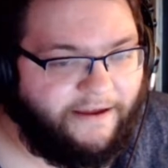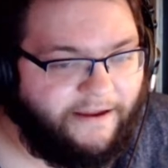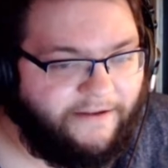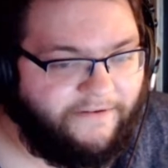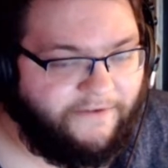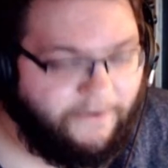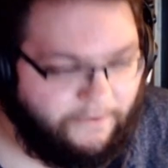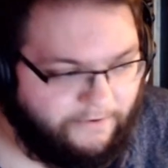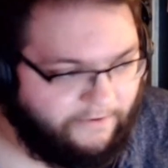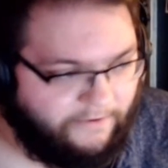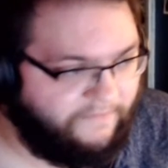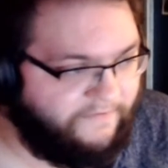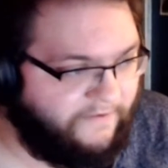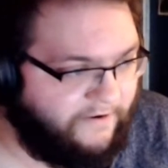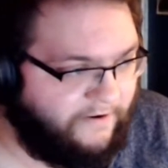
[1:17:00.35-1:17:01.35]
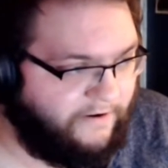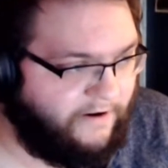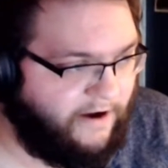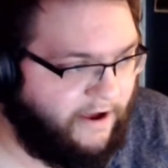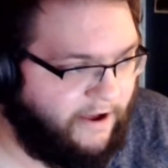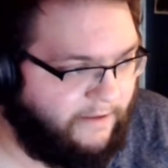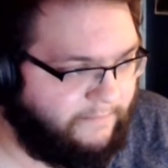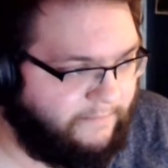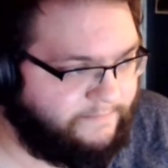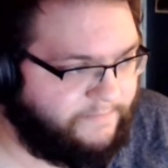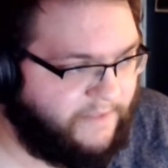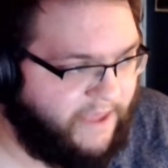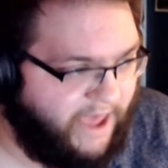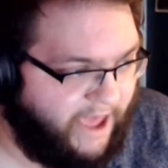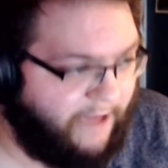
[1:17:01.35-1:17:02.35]
in total for
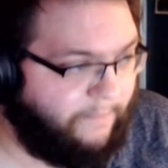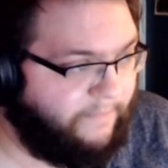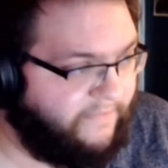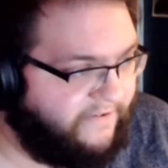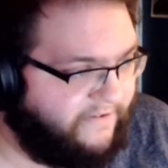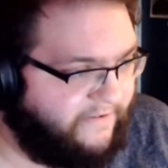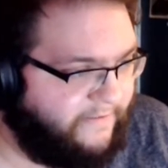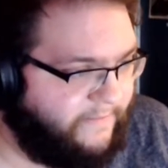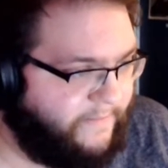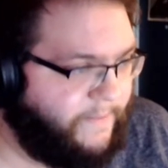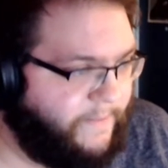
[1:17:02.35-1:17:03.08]
games.